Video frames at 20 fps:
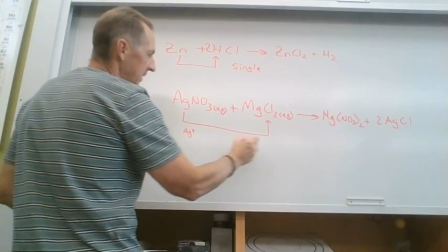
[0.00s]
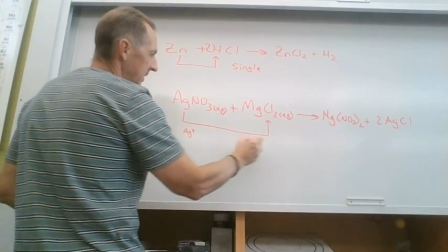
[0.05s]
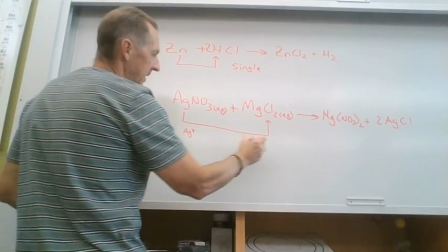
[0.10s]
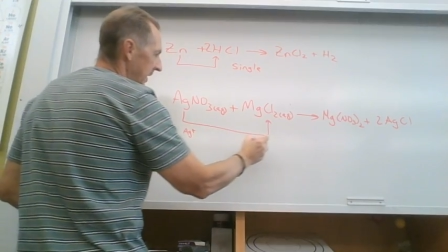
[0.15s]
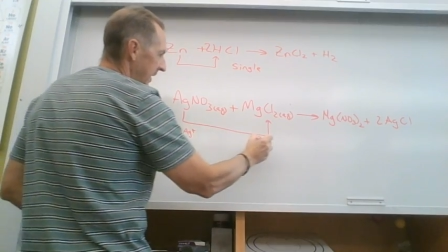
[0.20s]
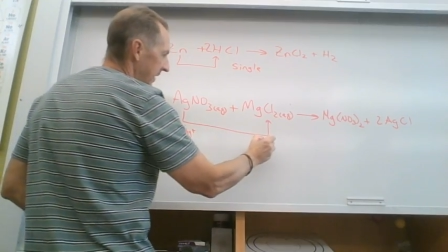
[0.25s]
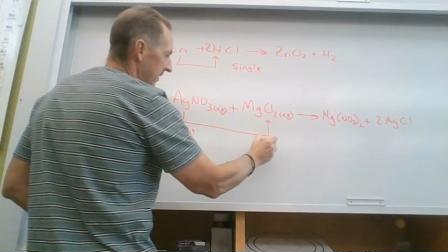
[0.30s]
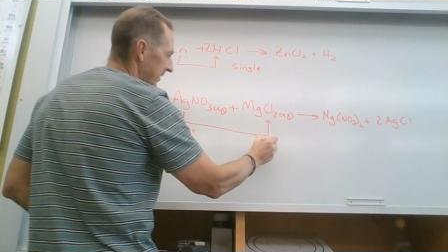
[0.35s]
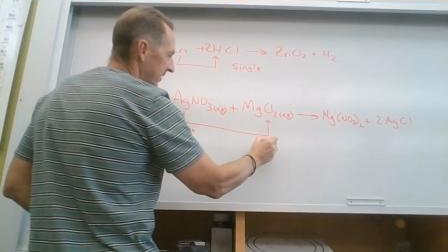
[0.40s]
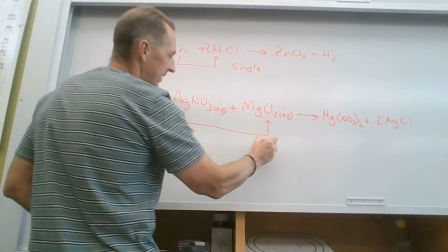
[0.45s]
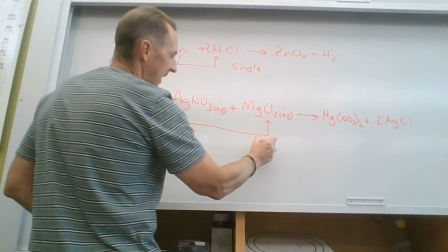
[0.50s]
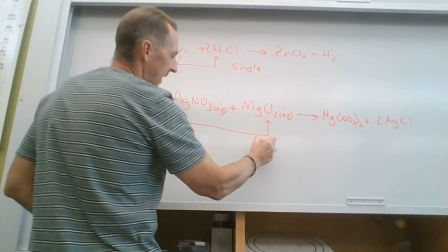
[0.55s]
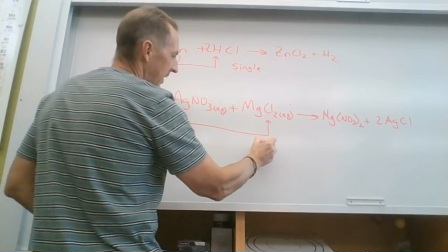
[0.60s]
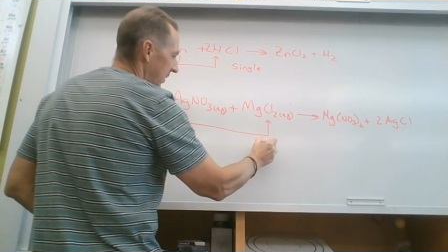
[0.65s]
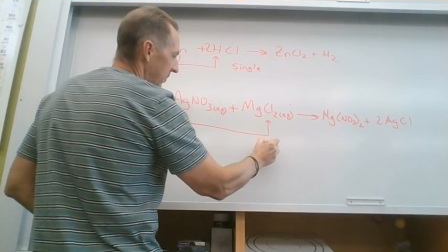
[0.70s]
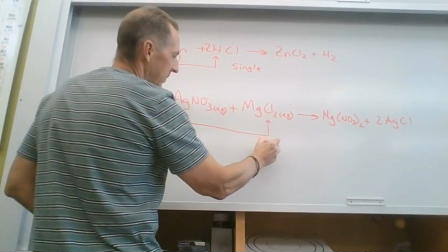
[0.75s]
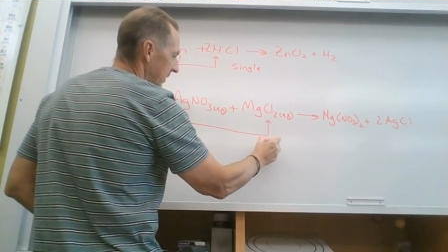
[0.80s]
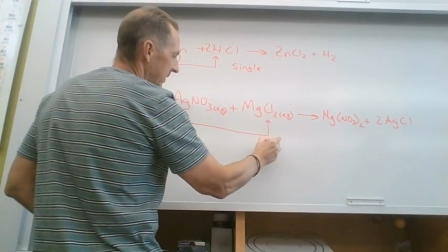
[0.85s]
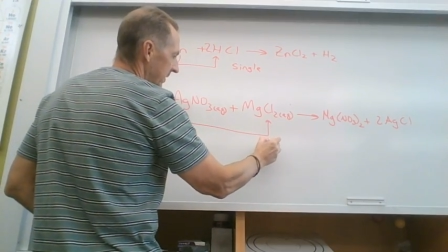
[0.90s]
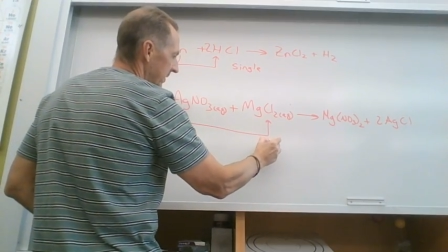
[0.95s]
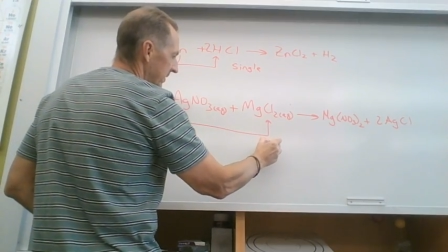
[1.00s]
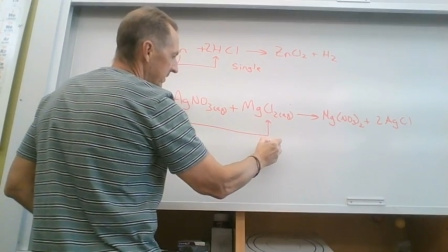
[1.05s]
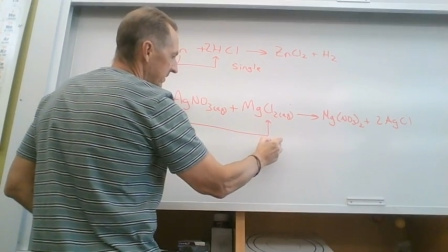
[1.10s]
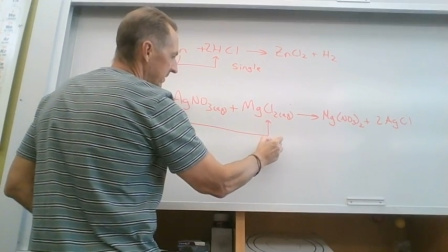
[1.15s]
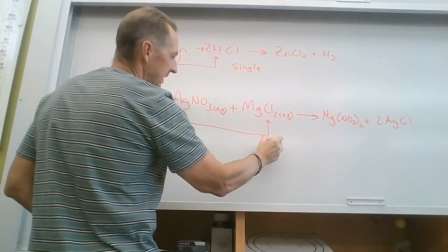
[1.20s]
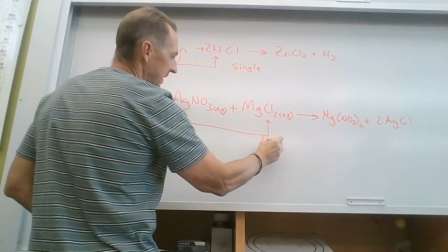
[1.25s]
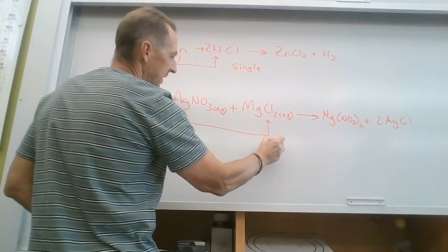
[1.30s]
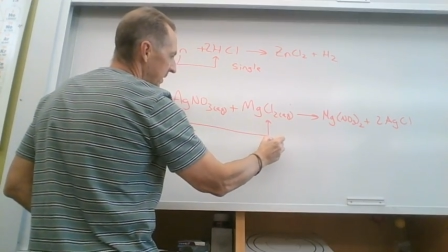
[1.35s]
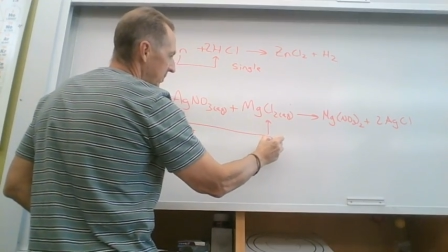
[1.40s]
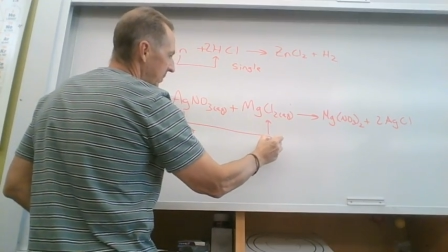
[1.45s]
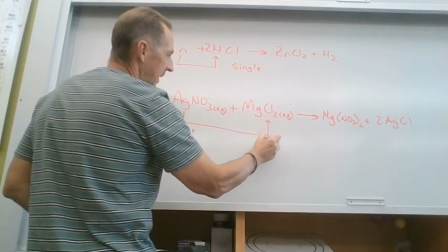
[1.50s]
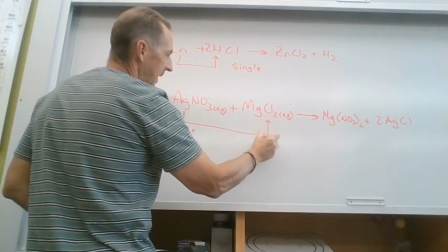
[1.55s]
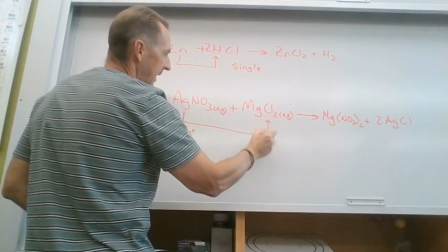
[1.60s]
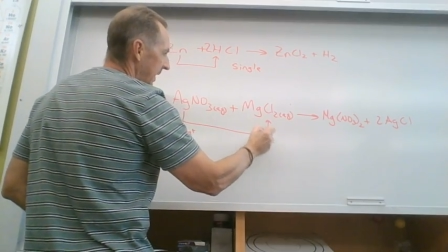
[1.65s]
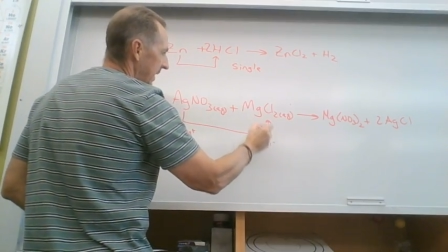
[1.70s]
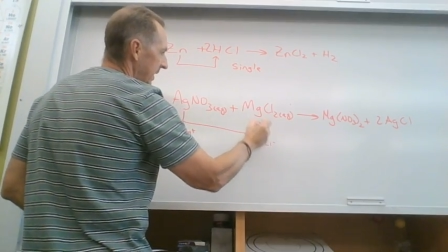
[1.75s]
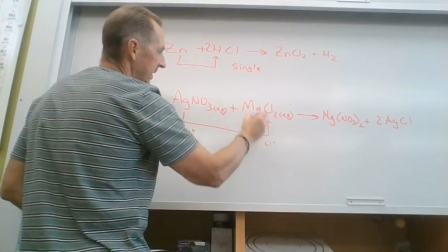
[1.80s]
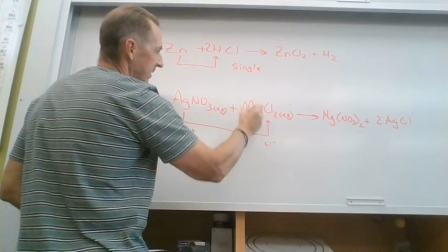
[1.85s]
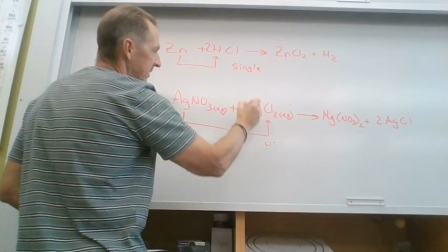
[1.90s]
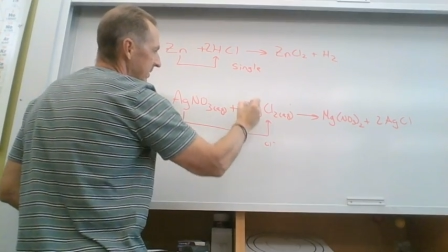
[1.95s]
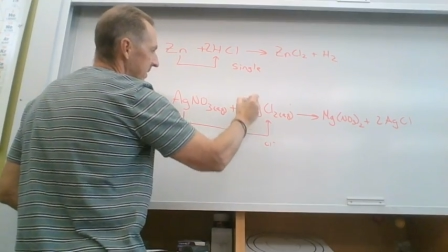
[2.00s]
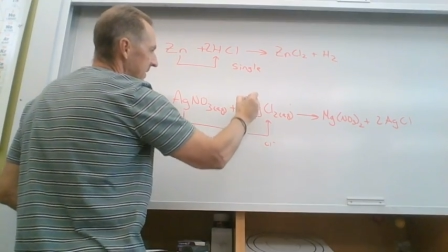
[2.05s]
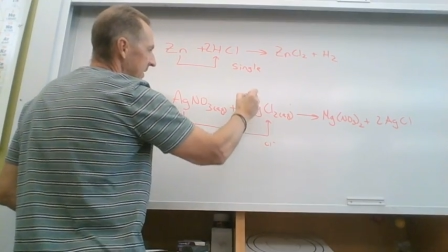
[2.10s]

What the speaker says: and it is now with this Cl minus,